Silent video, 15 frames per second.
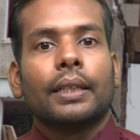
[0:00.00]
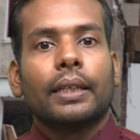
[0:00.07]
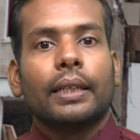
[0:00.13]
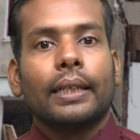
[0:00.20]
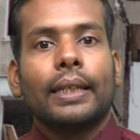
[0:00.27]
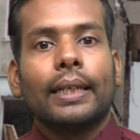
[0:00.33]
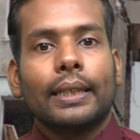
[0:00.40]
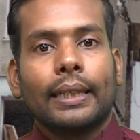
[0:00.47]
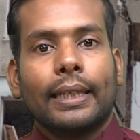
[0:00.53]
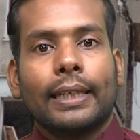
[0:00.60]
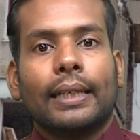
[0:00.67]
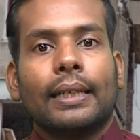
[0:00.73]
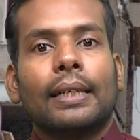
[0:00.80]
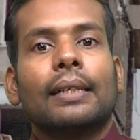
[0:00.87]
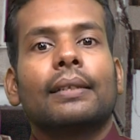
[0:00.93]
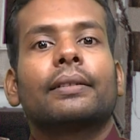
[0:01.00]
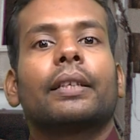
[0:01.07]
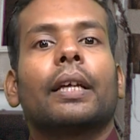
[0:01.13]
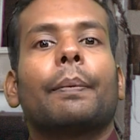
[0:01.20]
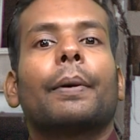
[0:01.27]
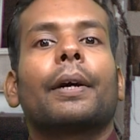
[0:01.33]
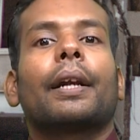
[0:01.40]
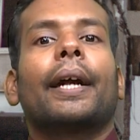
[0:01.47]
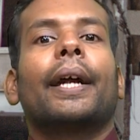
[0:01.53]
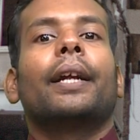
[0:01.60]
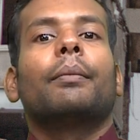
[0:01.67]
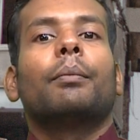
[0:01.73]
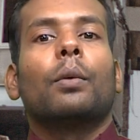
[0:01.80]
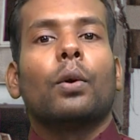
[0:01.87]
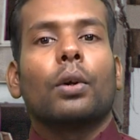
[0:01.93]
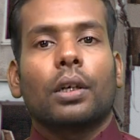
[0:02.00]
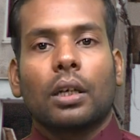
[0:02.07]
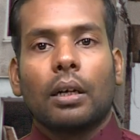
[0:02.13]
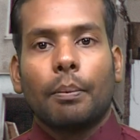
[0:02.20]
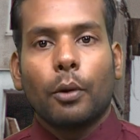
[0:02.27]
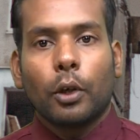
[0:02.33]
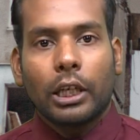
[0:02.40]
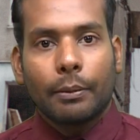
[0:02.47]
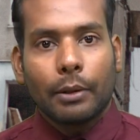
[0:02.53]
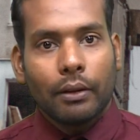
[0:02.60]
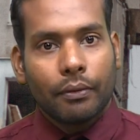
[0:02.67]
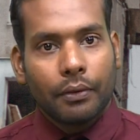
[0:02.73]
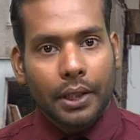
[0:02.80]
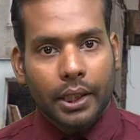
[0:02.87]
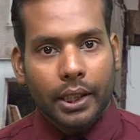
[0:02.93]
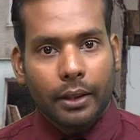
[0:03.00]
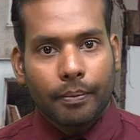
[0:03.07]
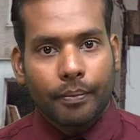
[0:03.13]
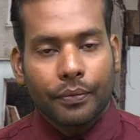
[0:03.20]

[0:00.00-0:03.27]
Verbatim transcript: create a safer and more comfortable working